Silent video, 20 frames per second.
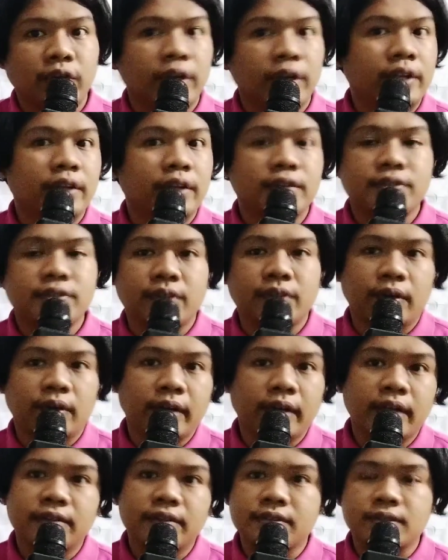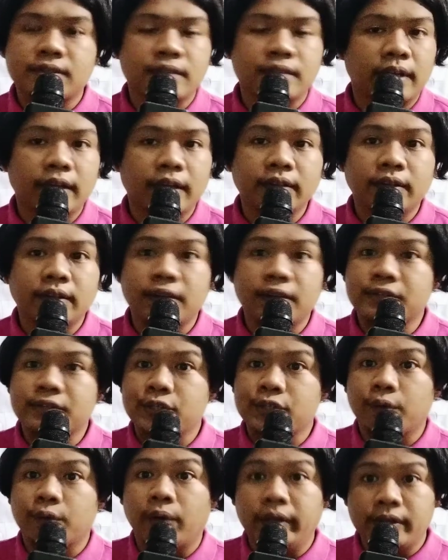in history, in society, and
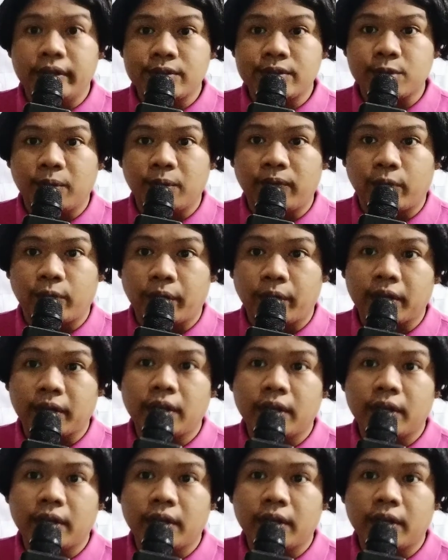so on and so forth.